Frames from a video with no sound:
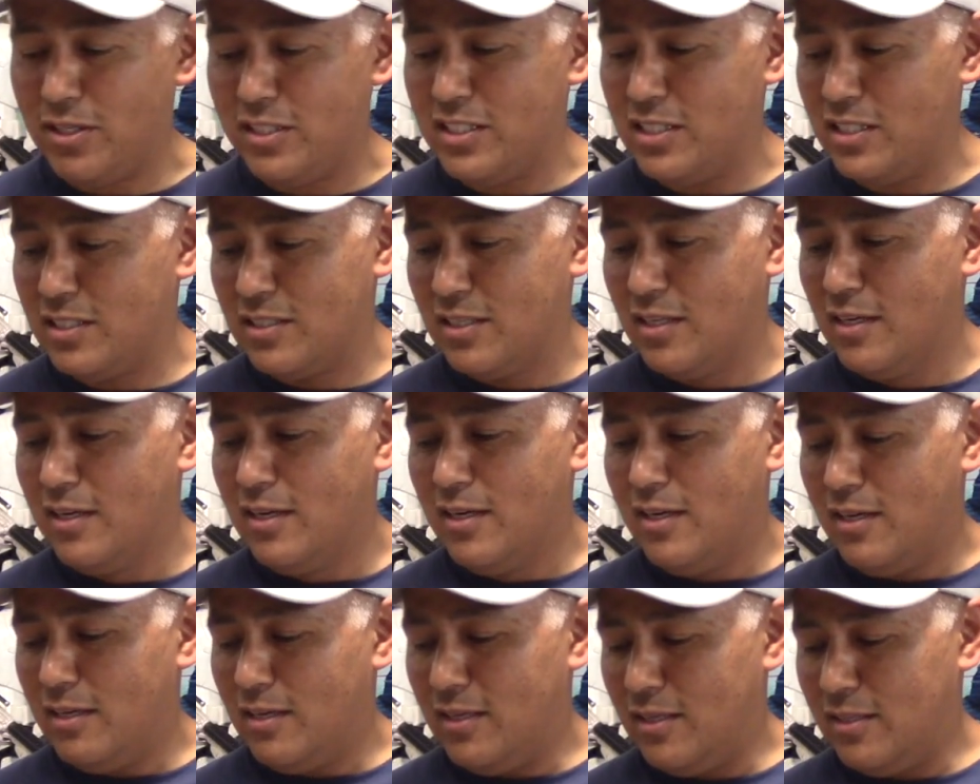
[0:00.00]
I just
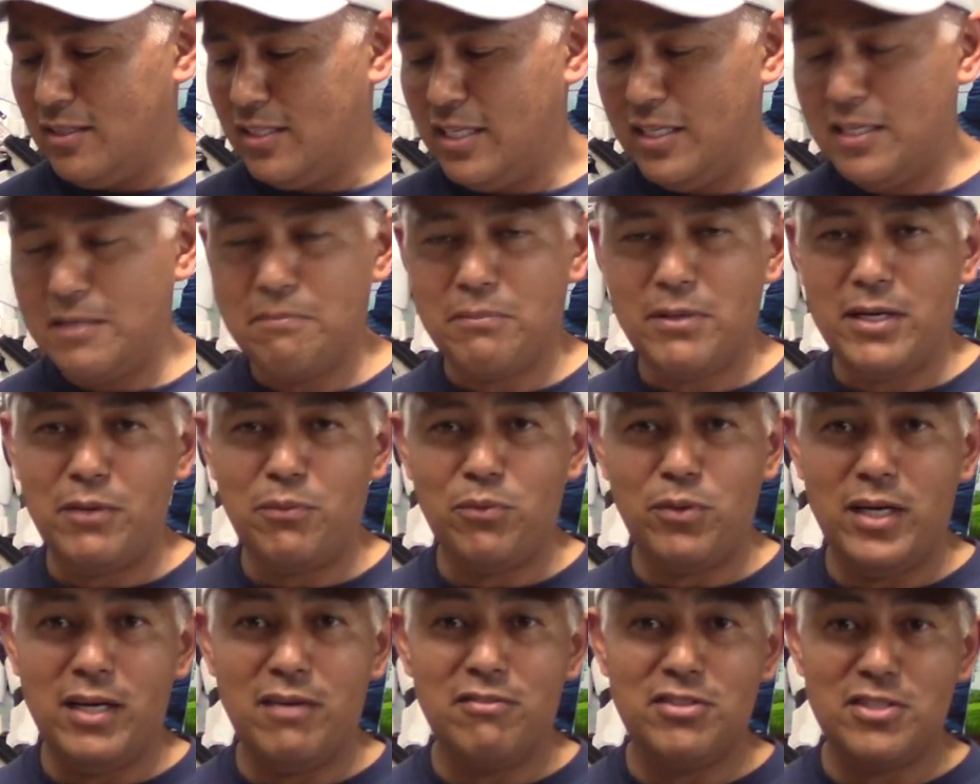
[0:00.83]
tend to buy
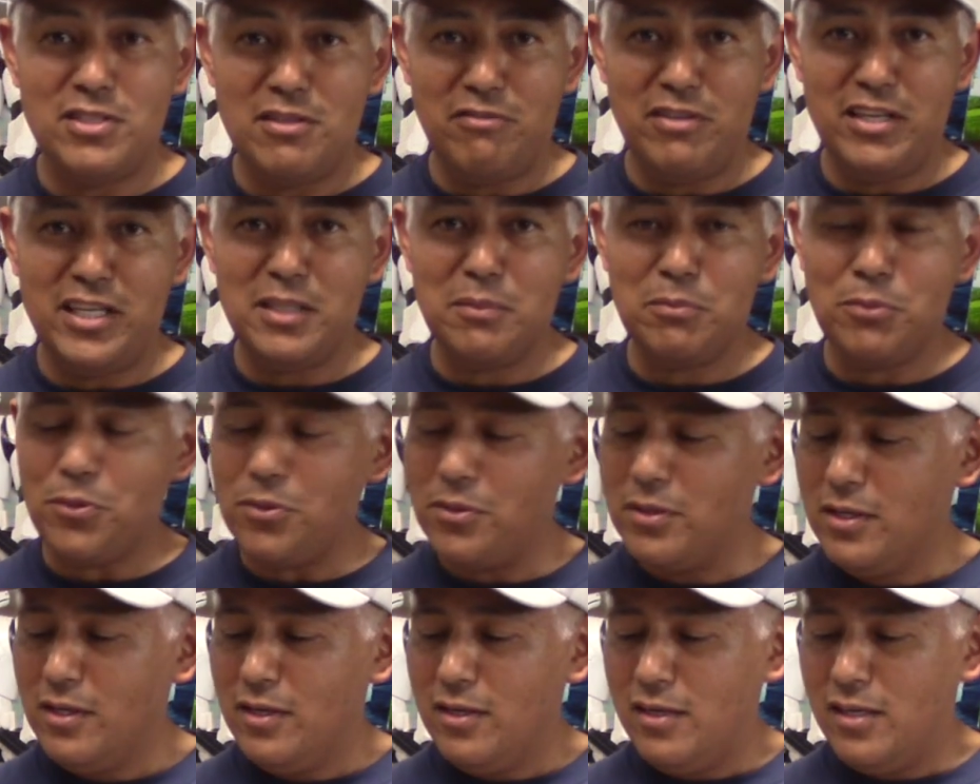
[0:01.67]
whatever's
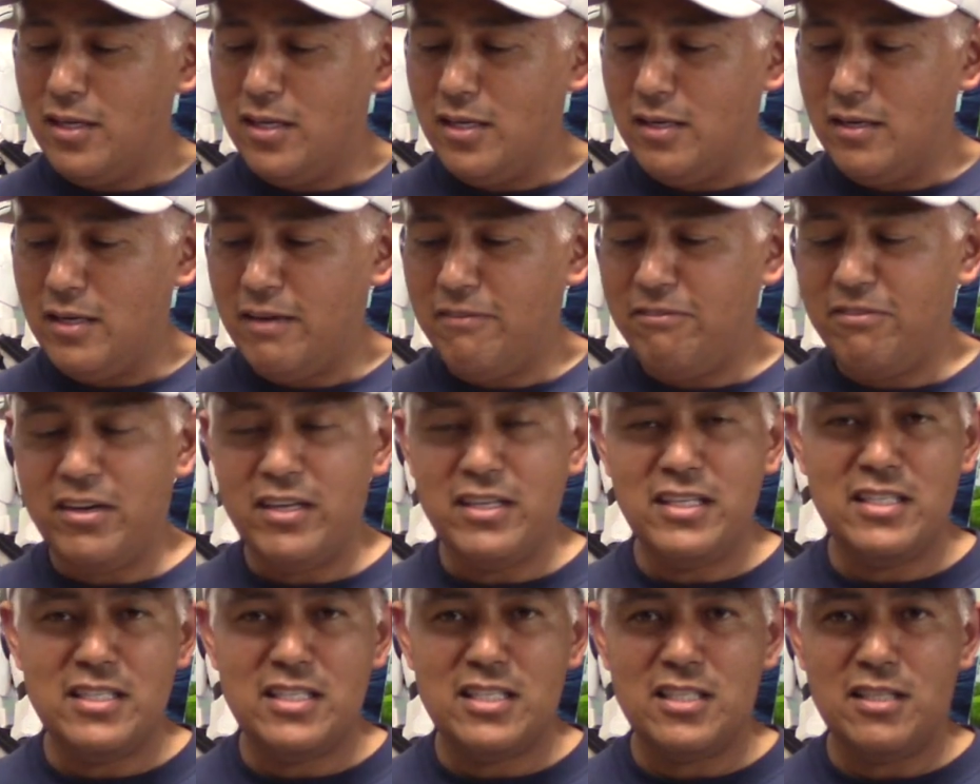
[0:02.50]
available. I
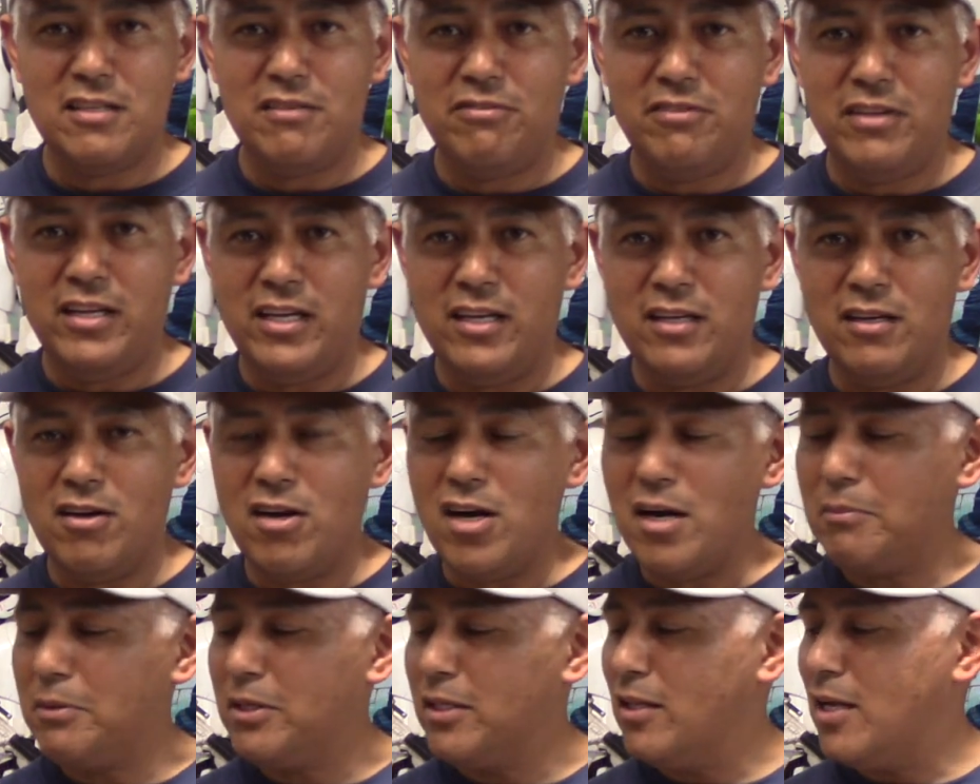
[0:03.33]
find this stuff at
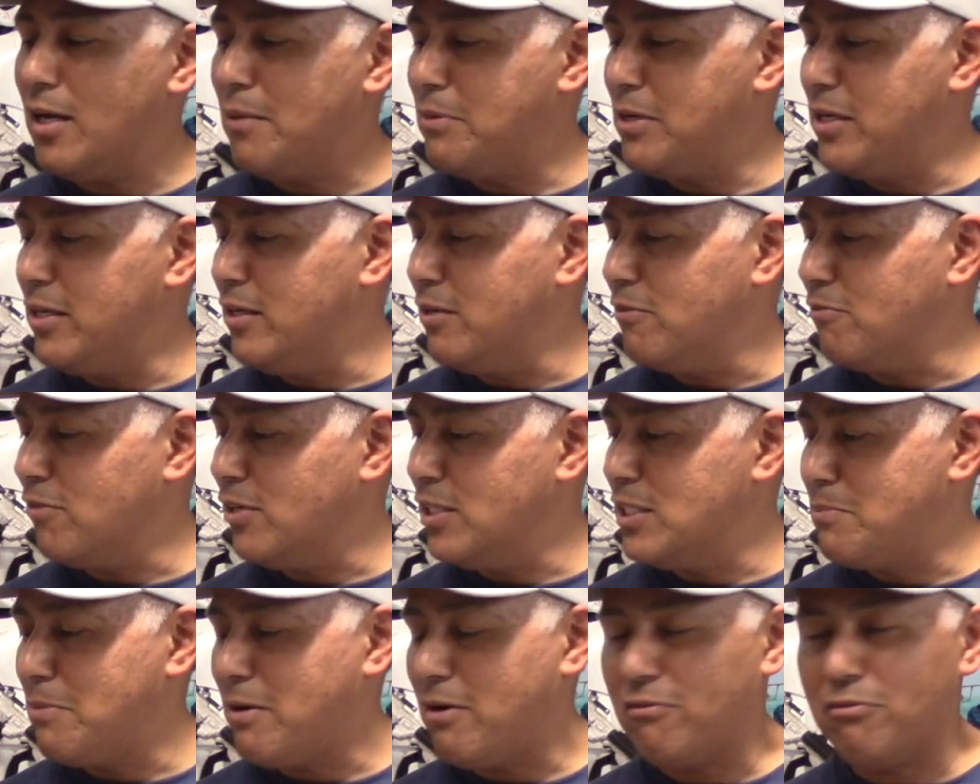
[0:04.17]
Hobby Lobby, and it
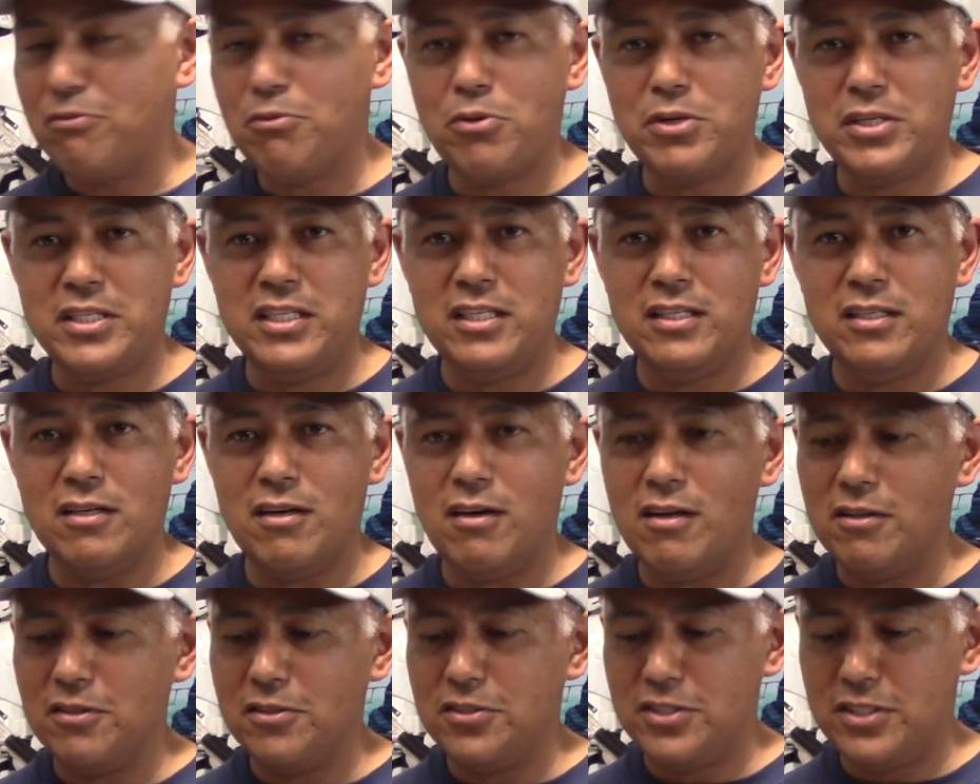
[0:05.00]
runs about
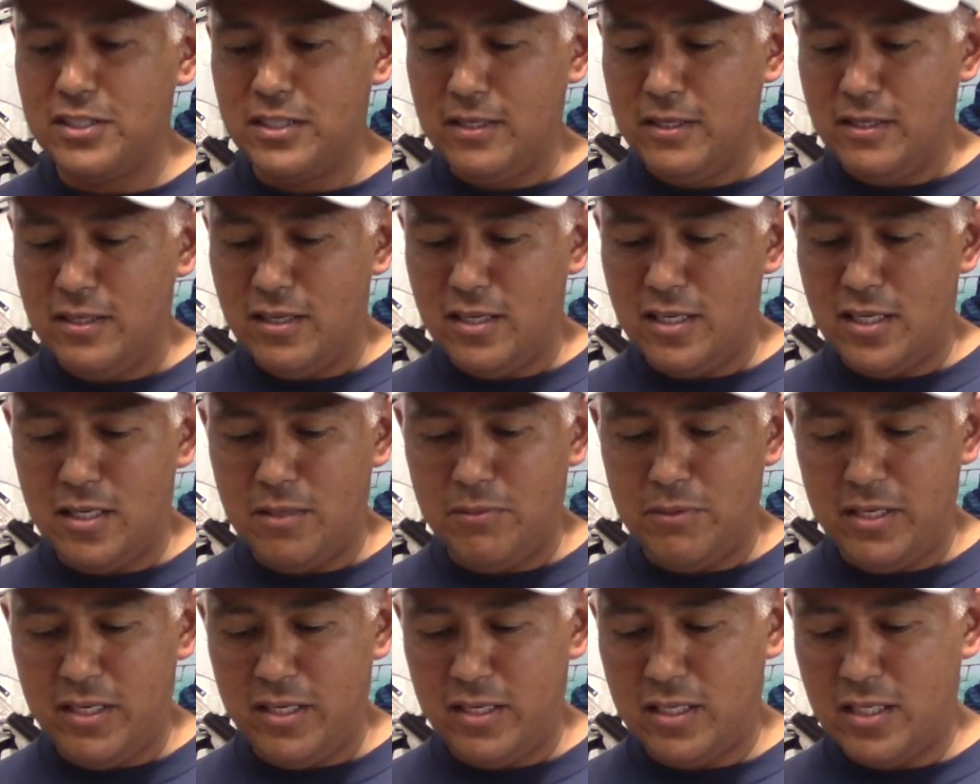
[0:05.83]
$14,
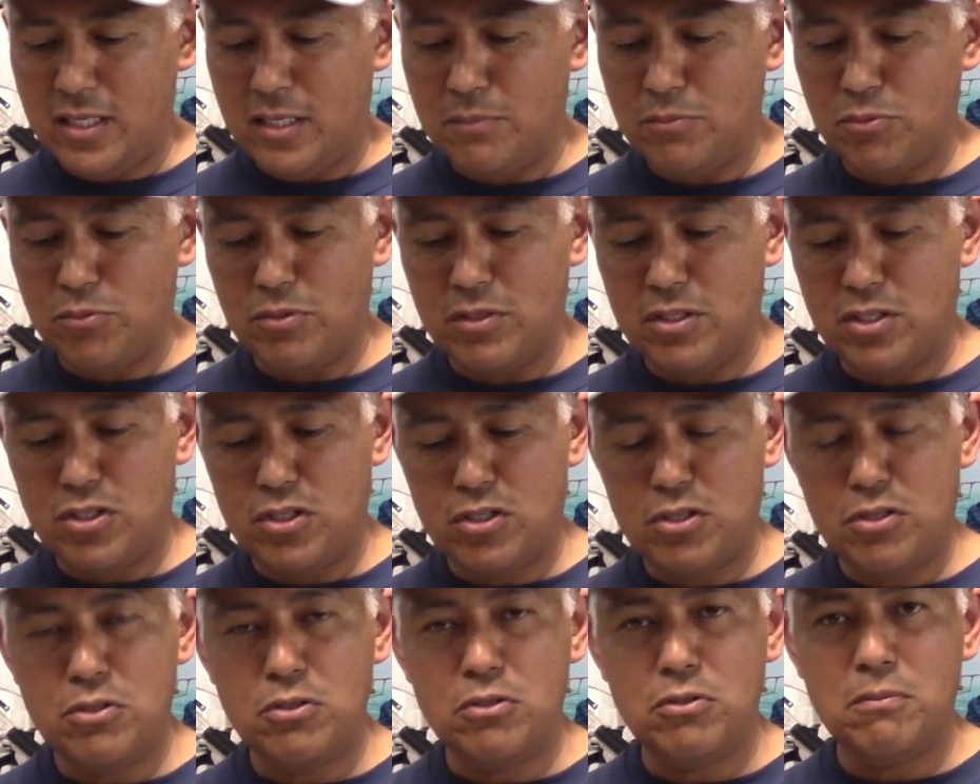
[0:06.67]
and it comes with
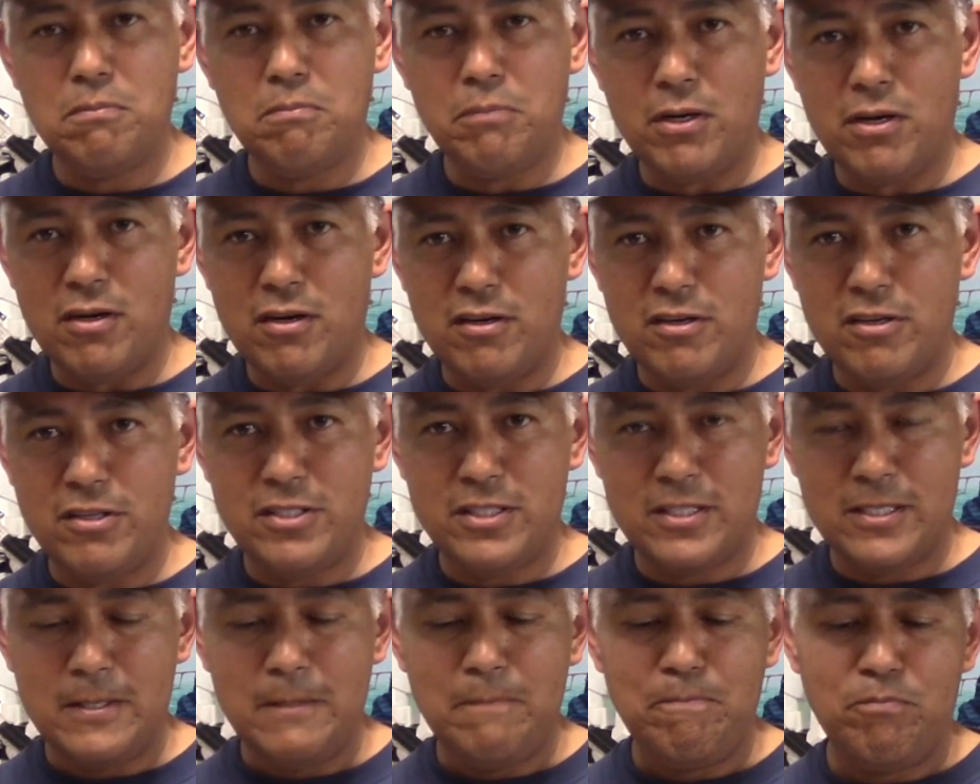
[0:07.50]
2
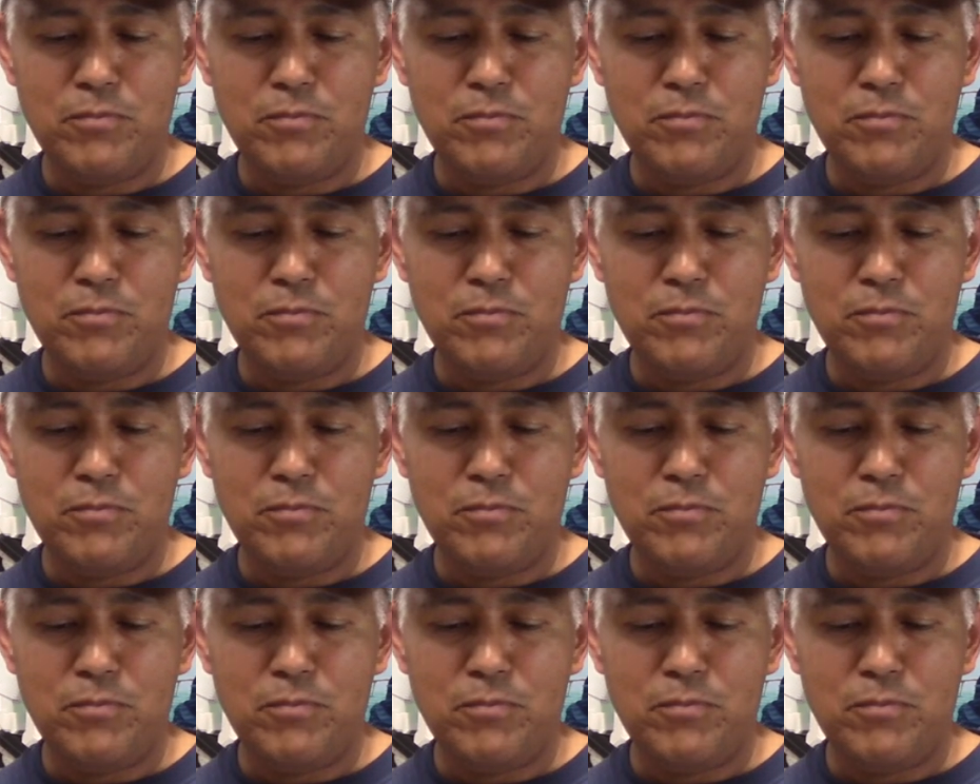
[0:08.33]
bars.